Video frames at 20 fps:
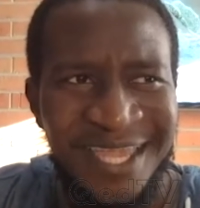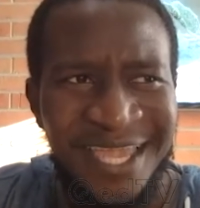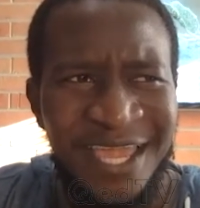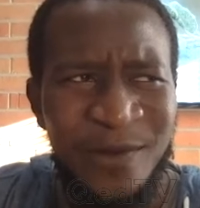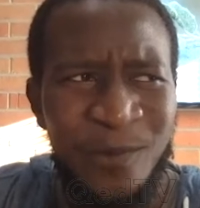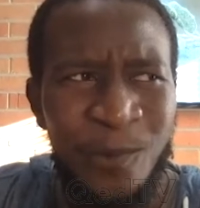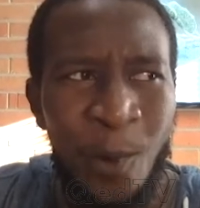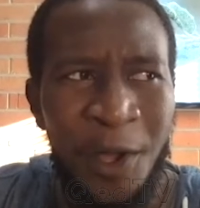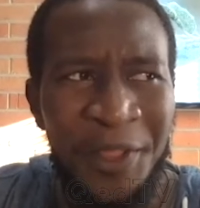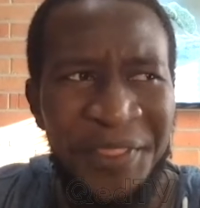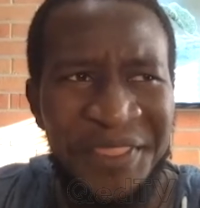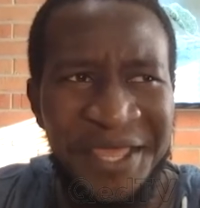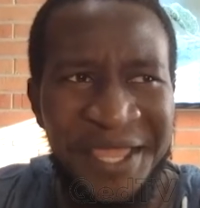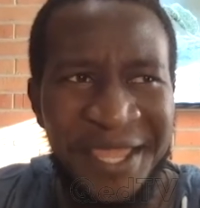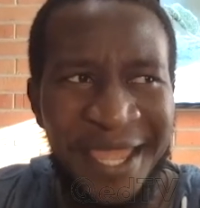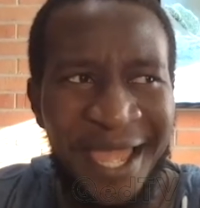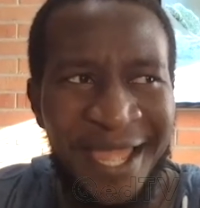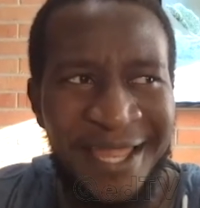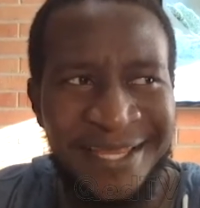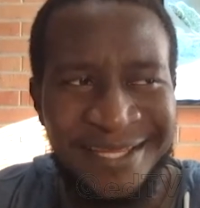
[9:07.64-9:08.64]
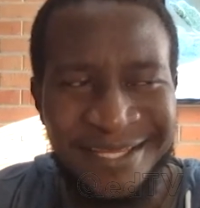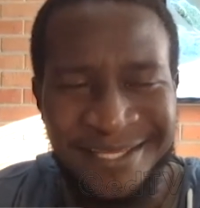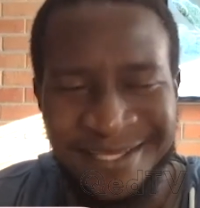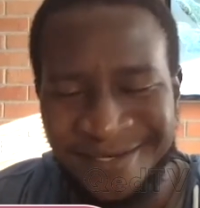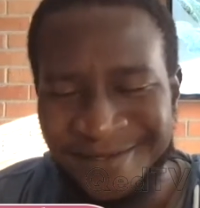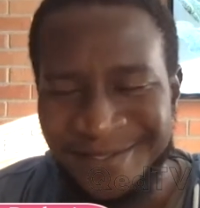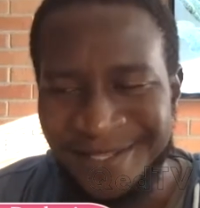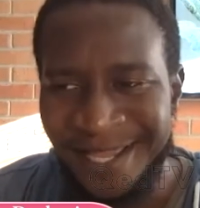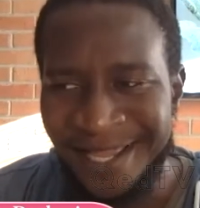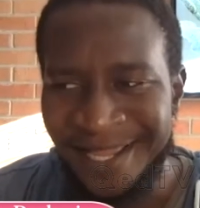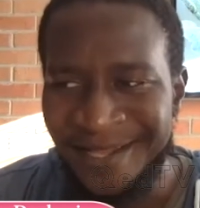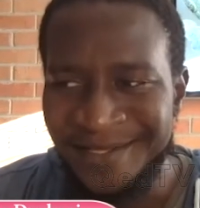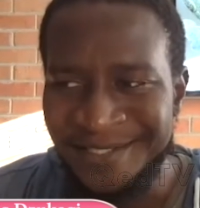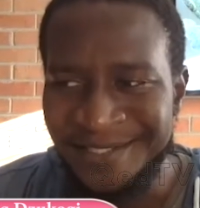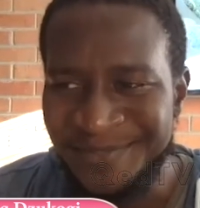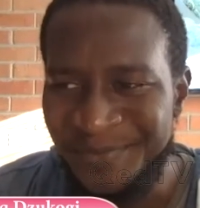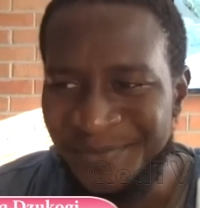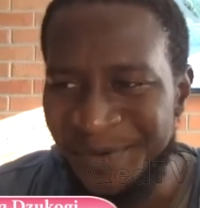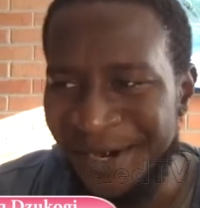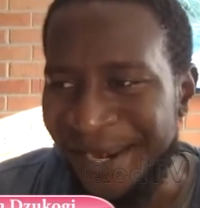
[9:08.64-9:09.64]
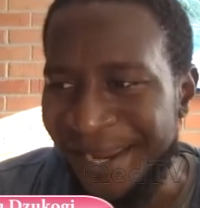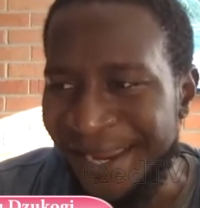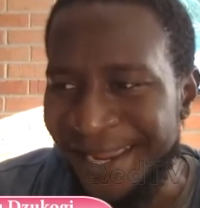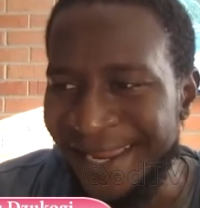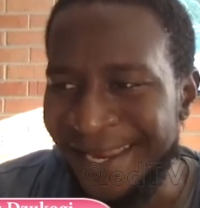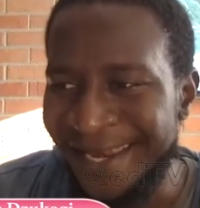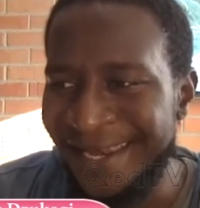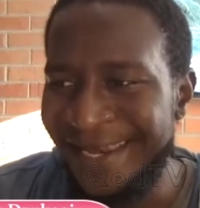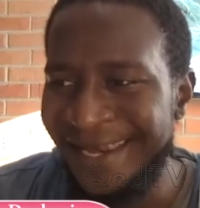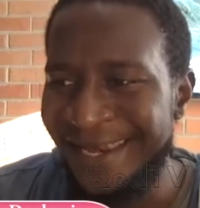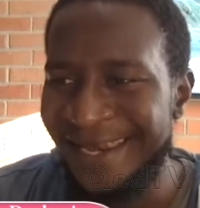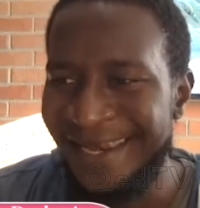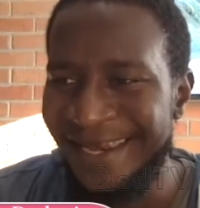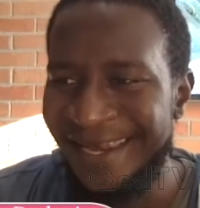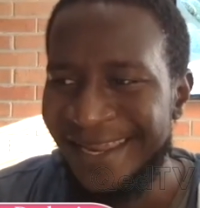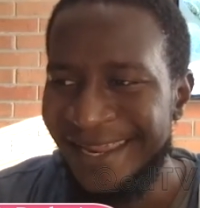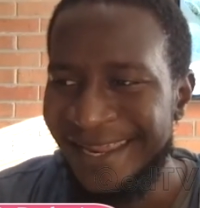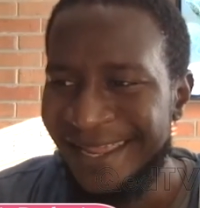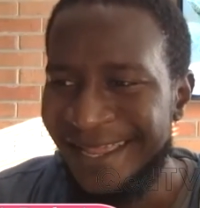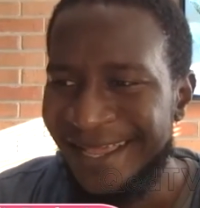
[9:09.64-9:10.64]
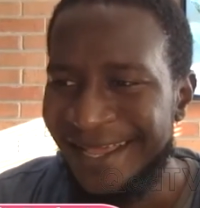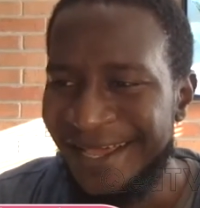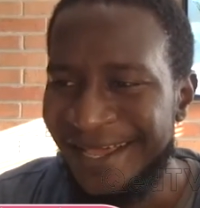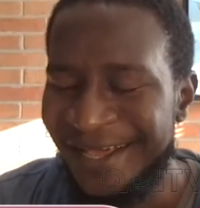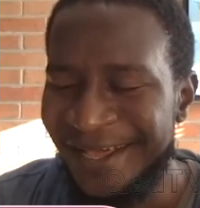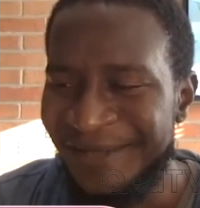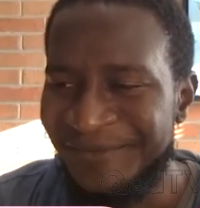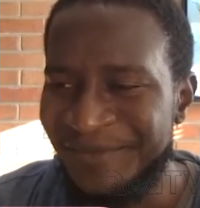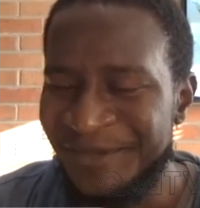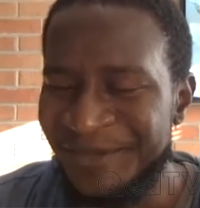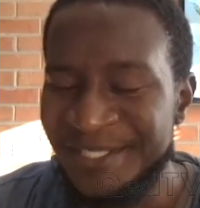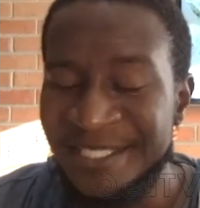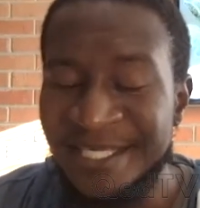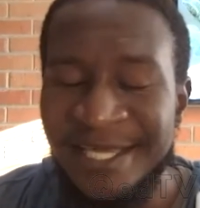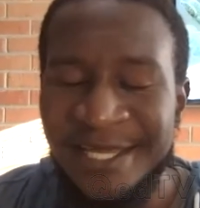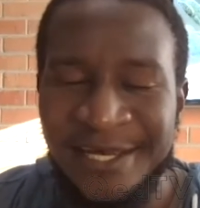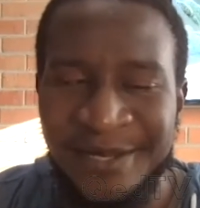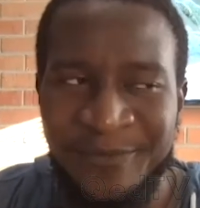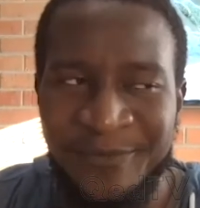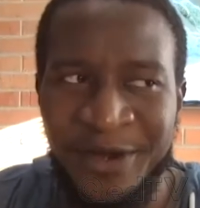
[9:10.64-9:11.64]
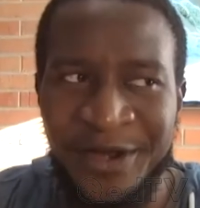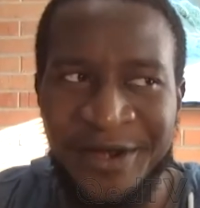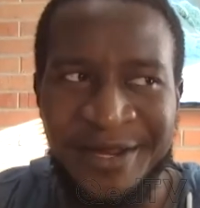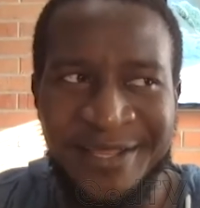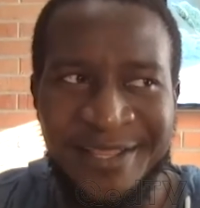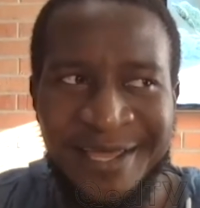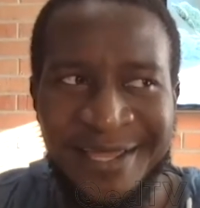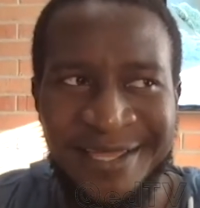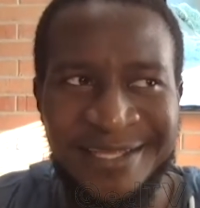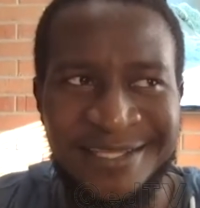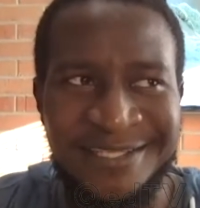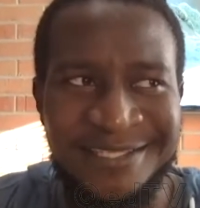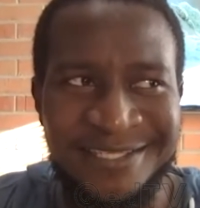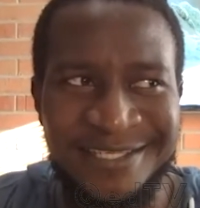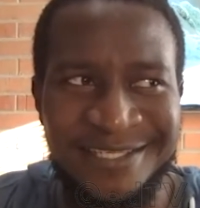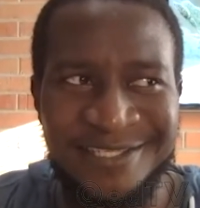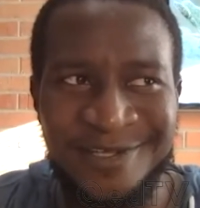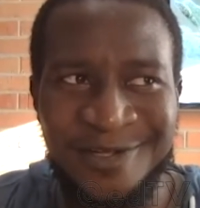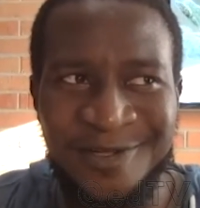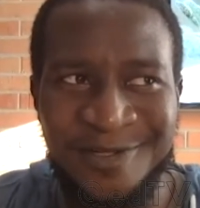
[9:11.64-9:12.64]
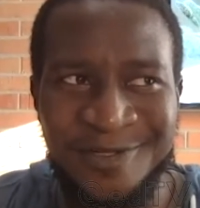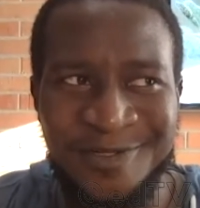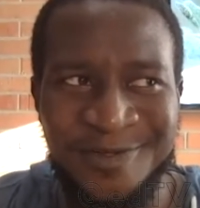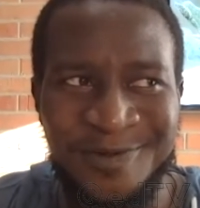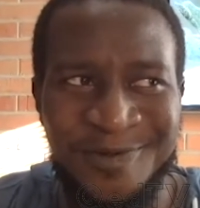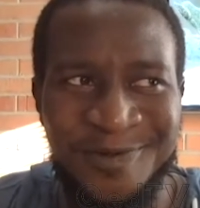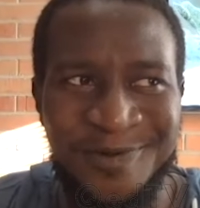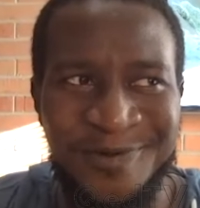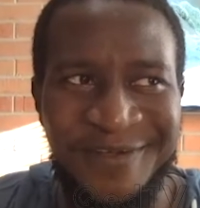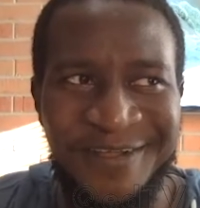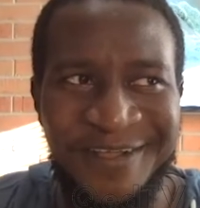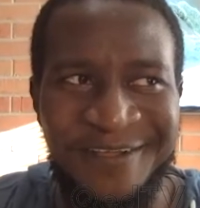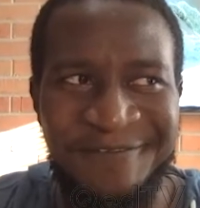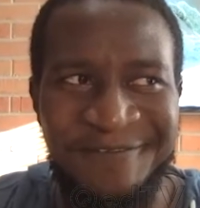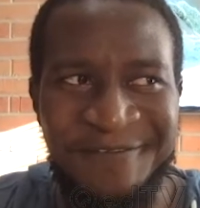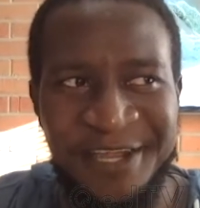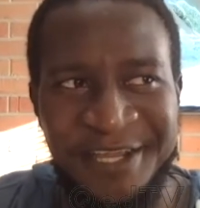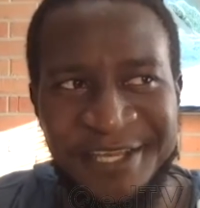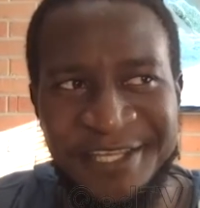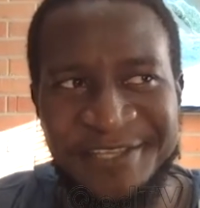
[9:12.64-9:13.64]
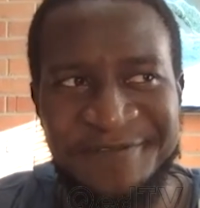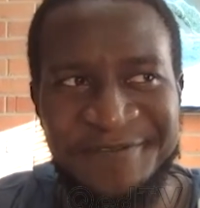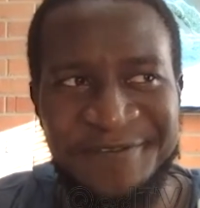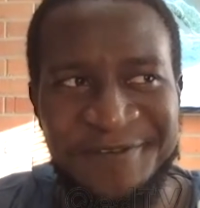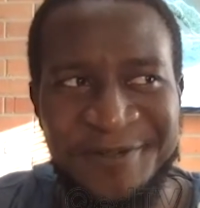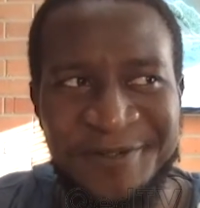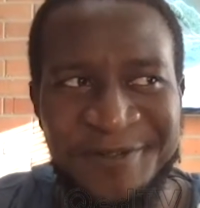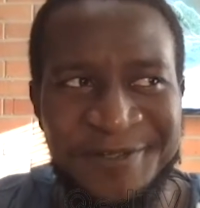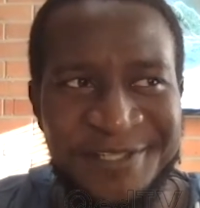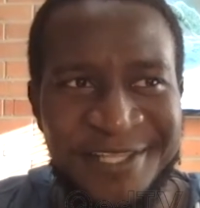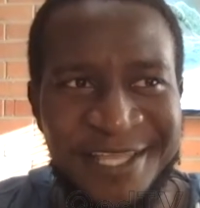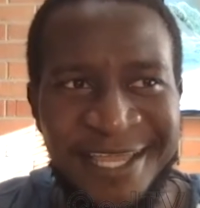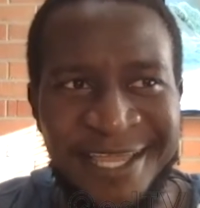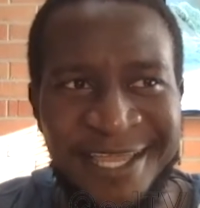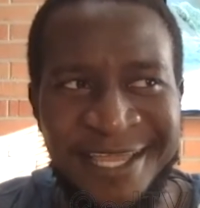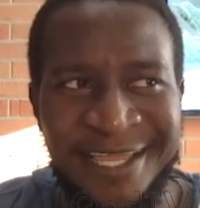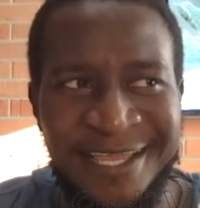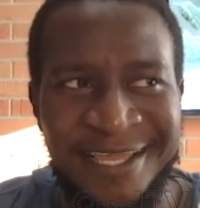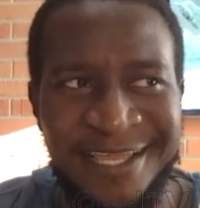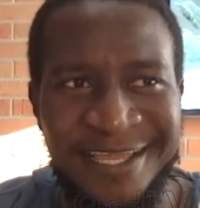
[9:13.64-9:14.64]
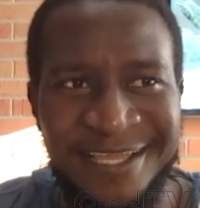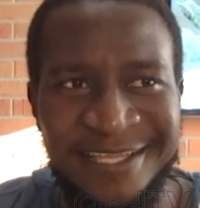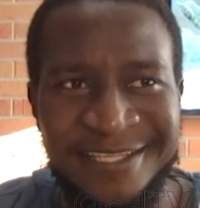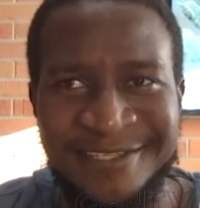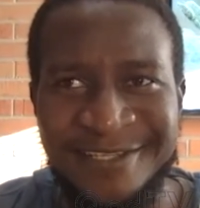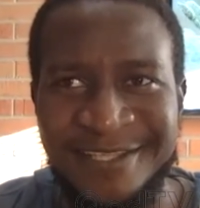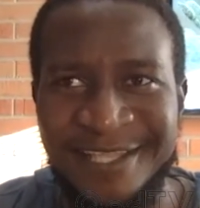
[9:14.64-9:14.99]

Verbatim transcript: And one day I, you know, like I was praying because here in America, like it's also very difficult. Like it's not